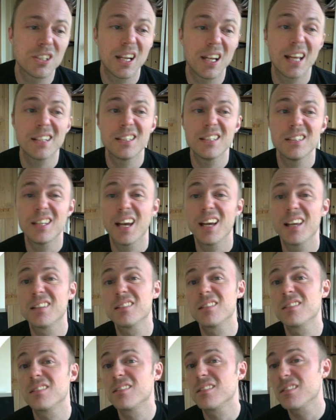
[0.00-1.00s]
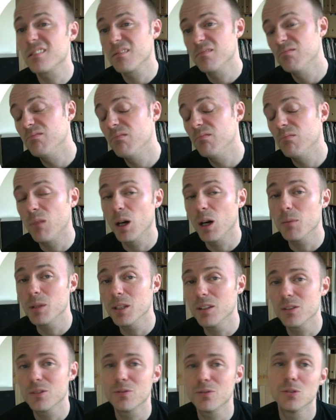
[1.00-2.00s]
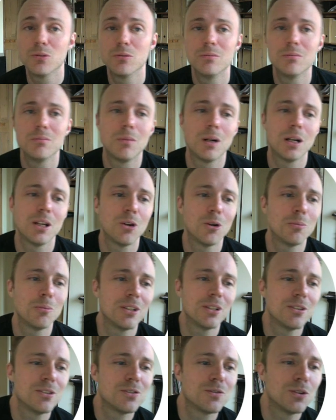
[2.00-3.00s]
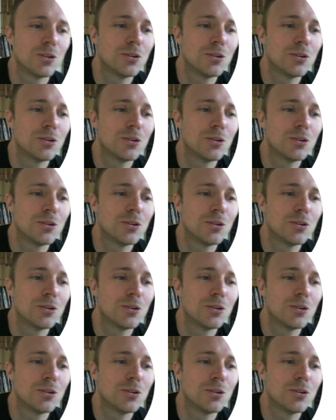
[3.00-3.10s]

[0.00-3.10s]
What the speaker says: homogeneity tests, might be useful, might not be